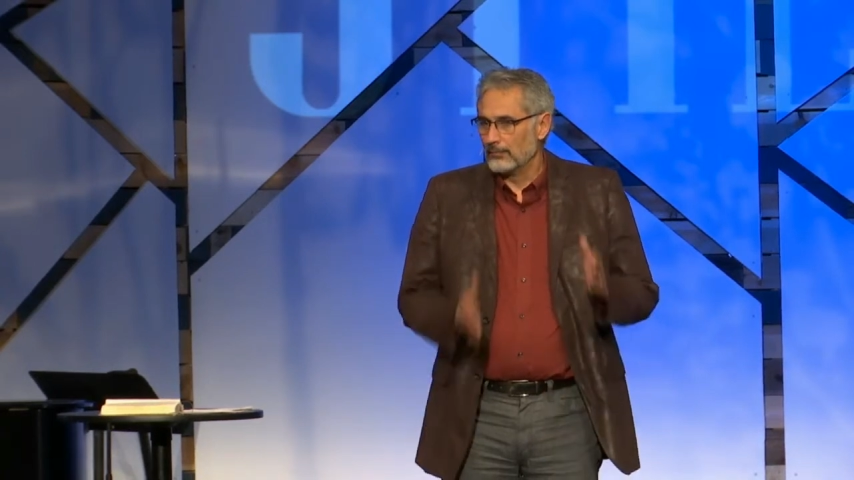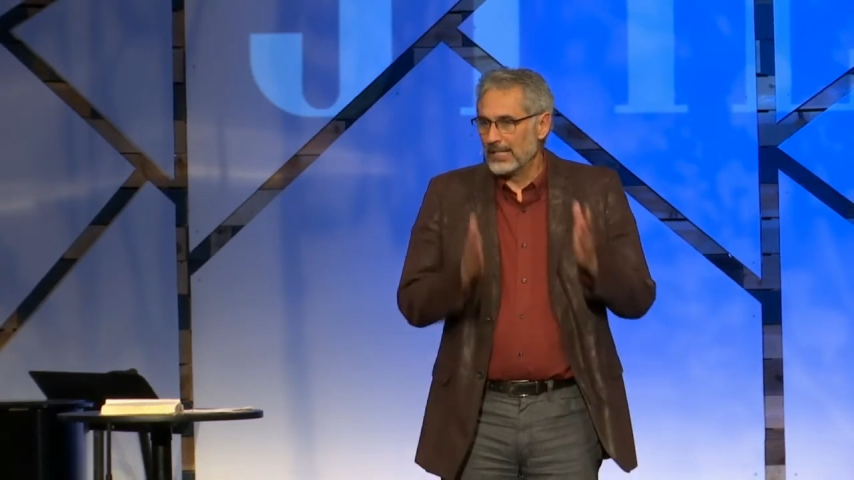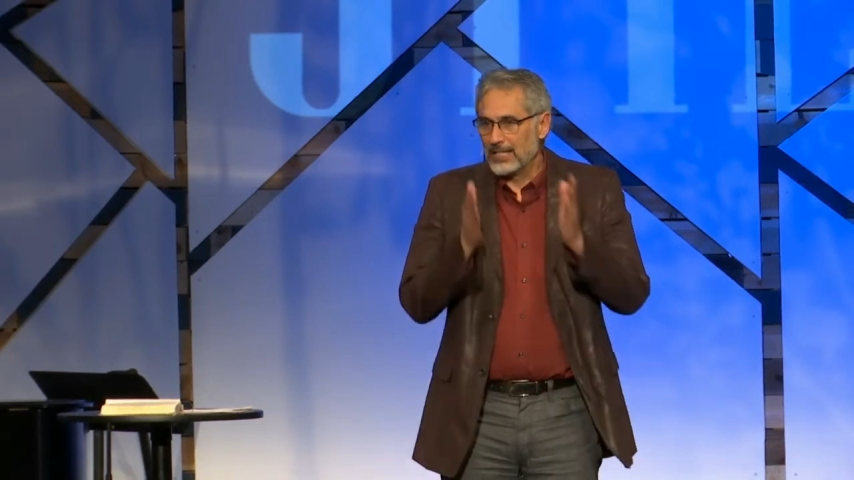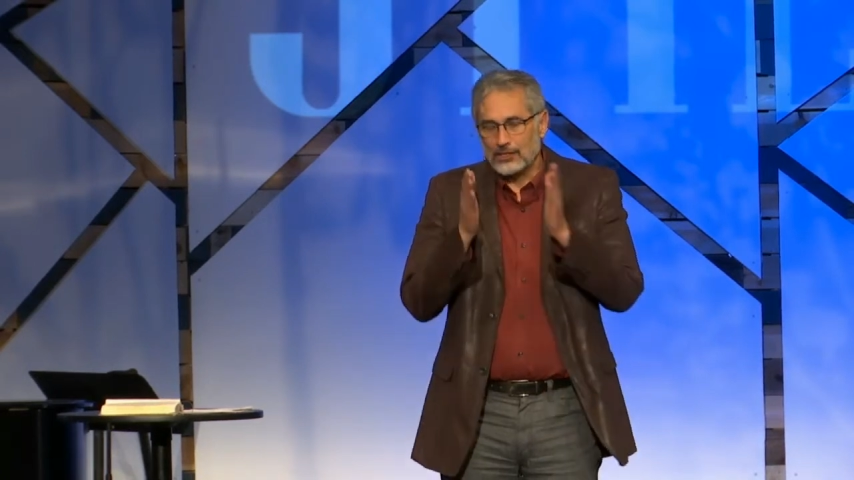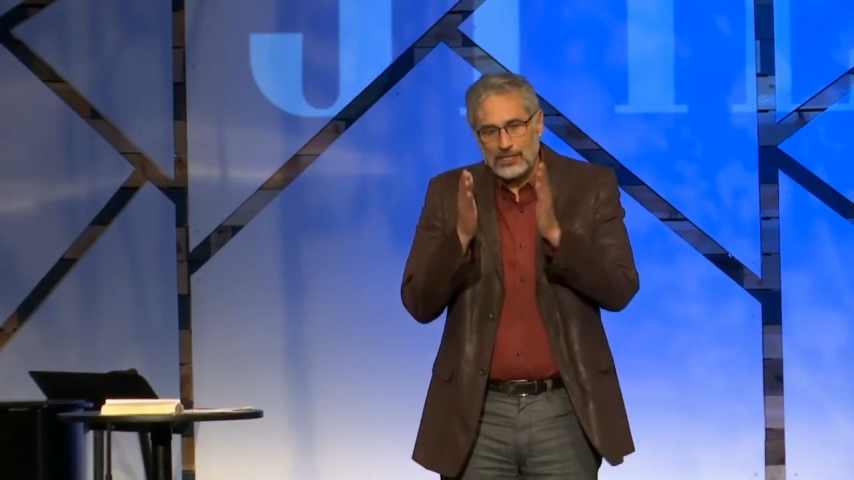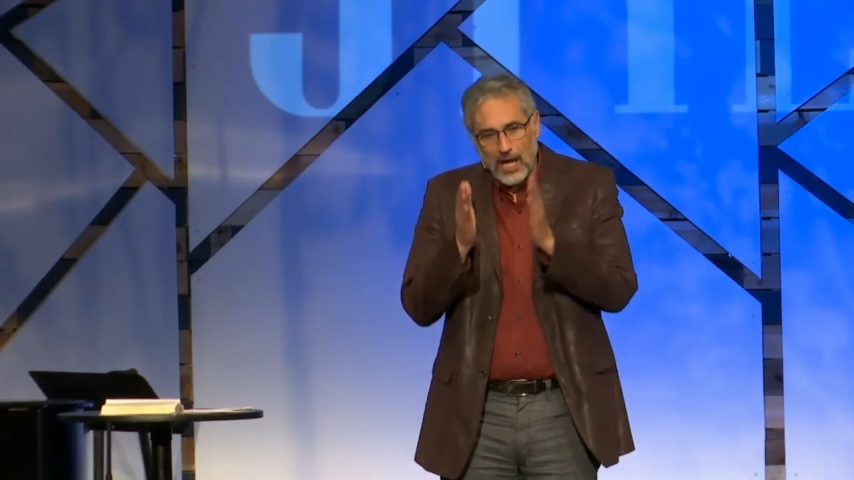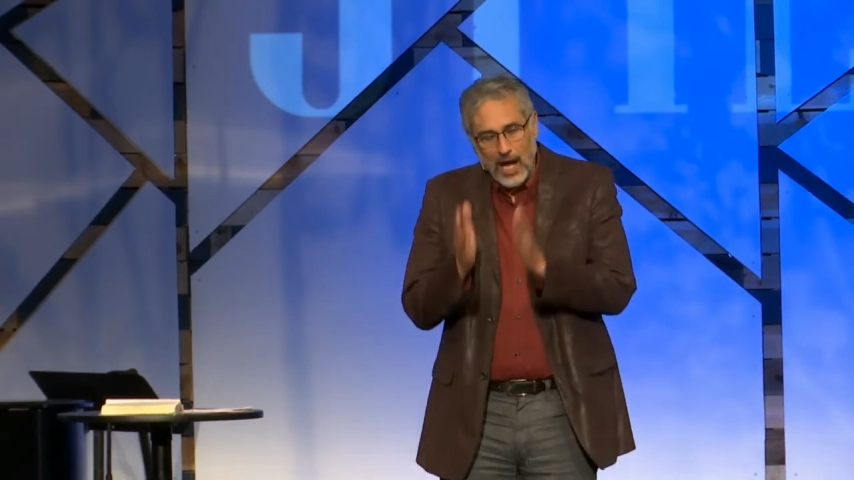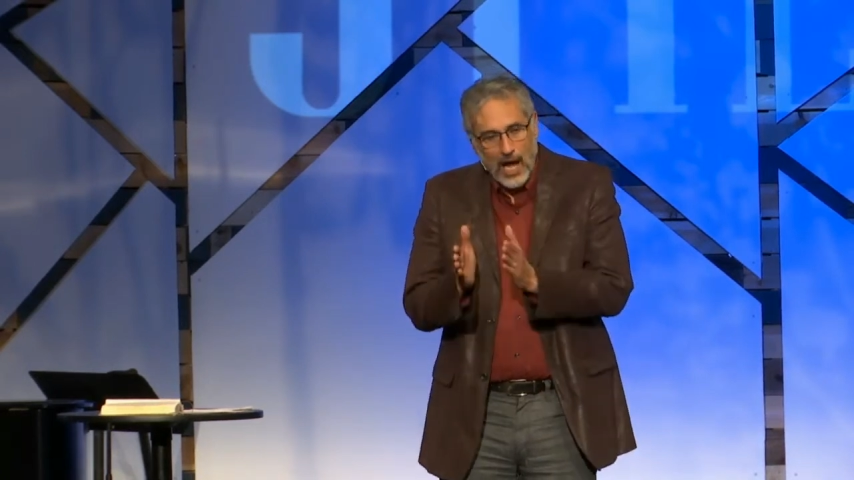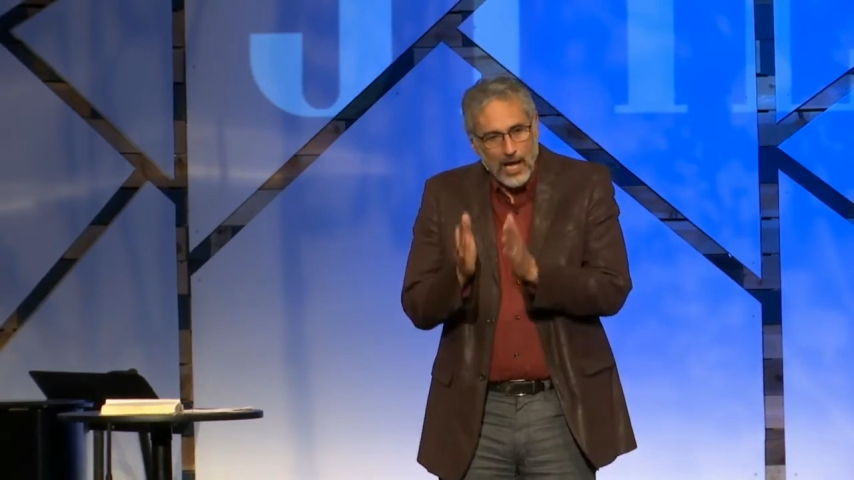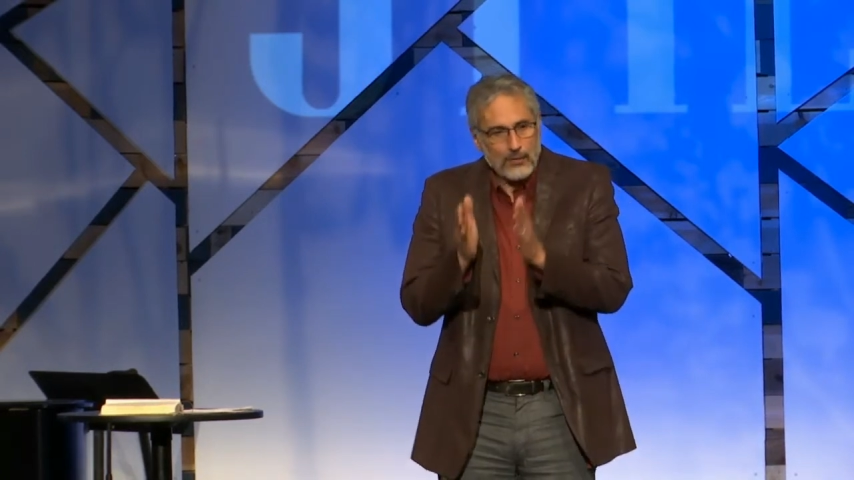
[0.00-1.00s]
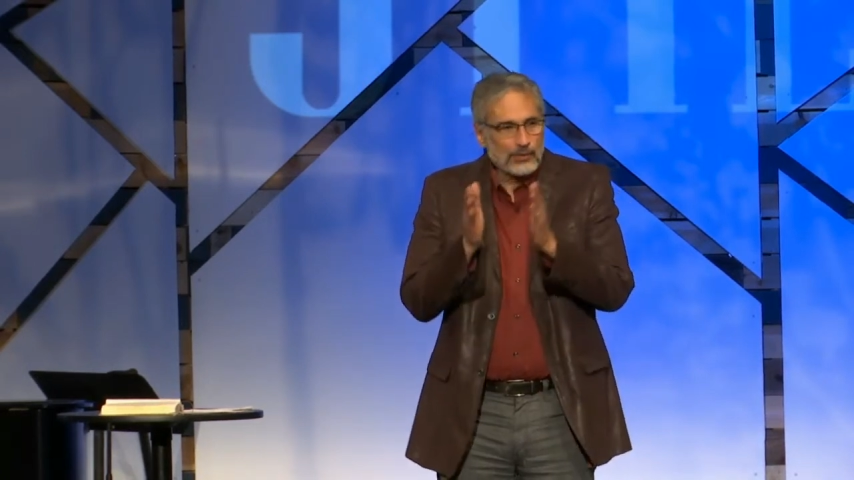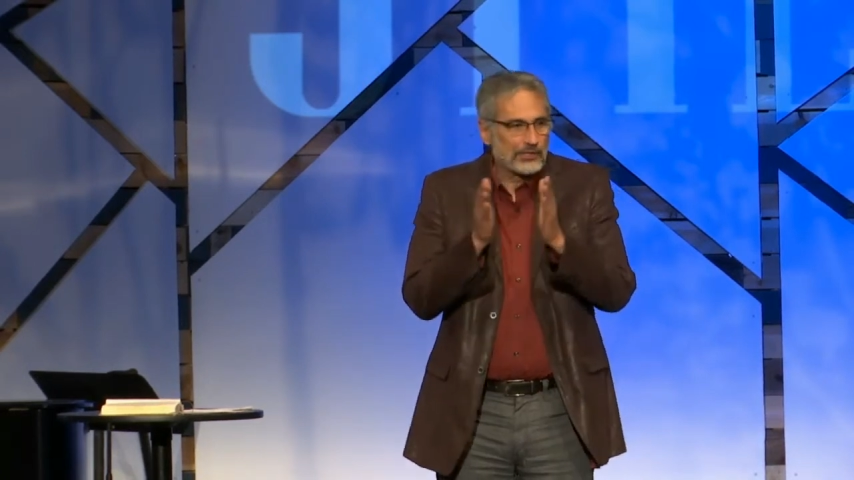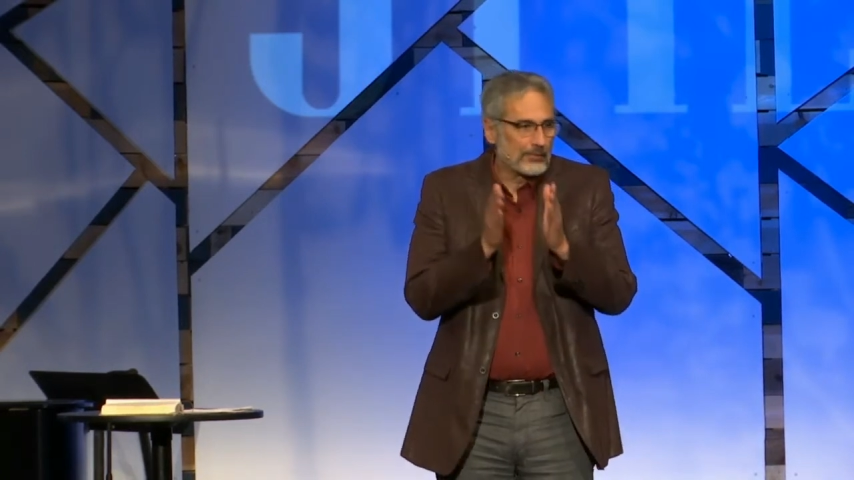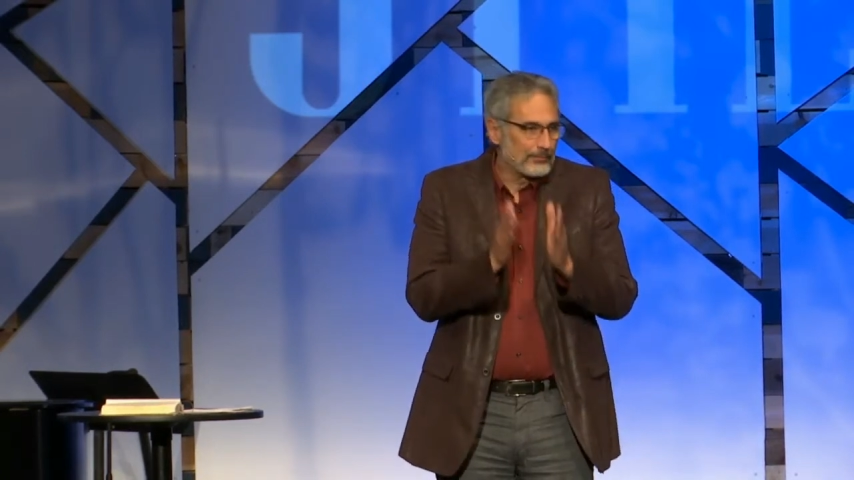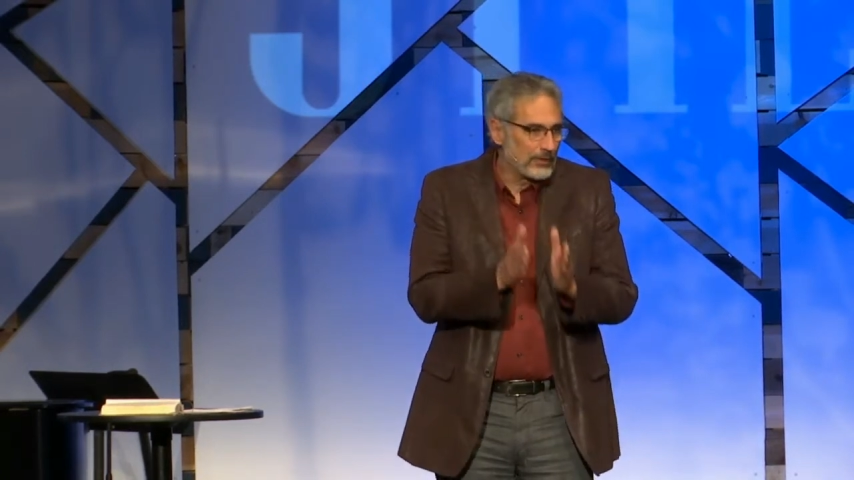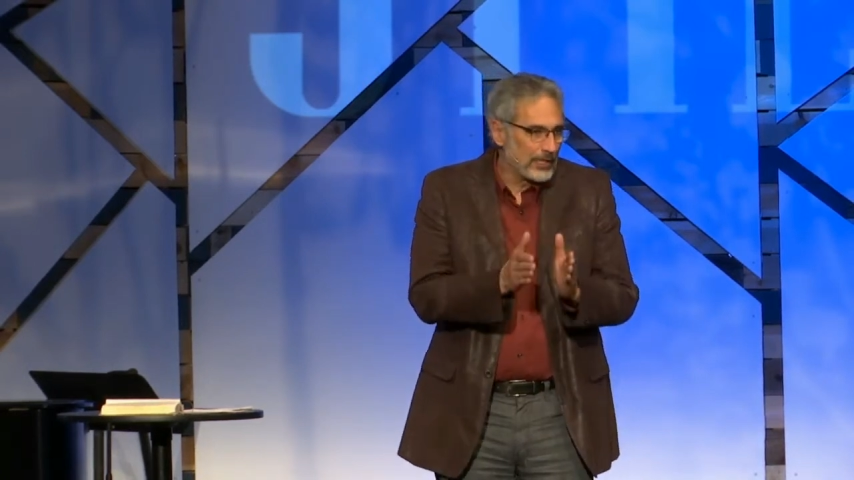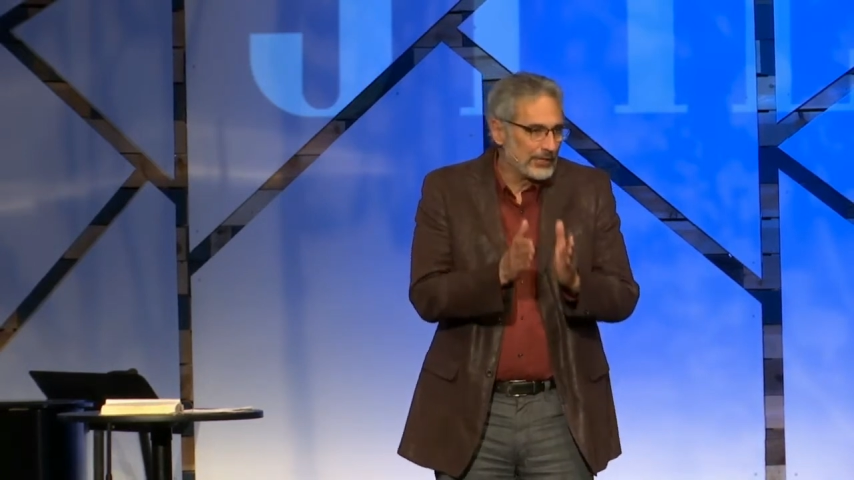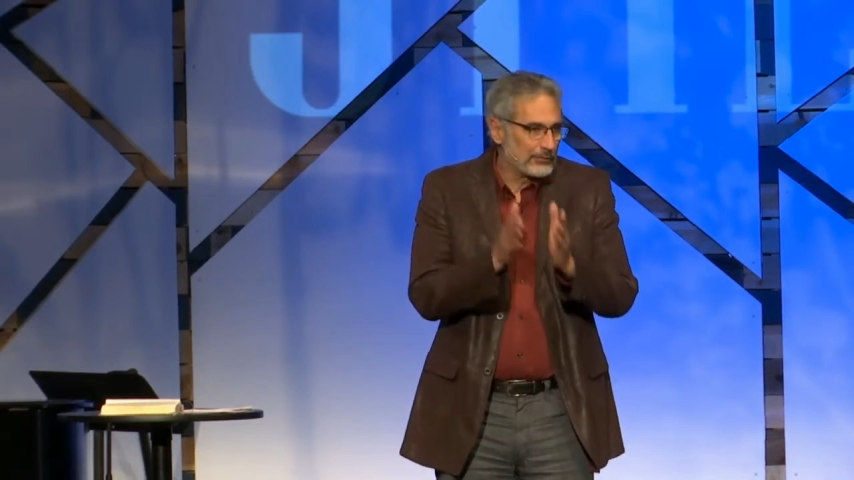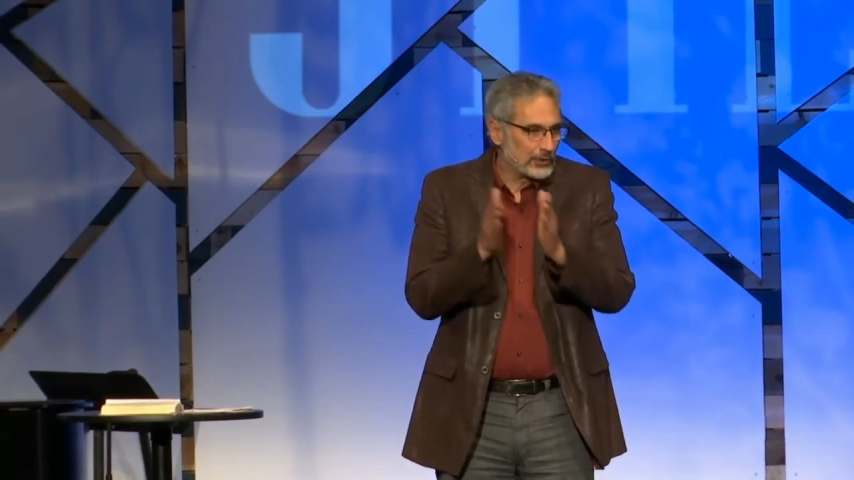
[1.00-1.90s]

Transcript: Because I was the place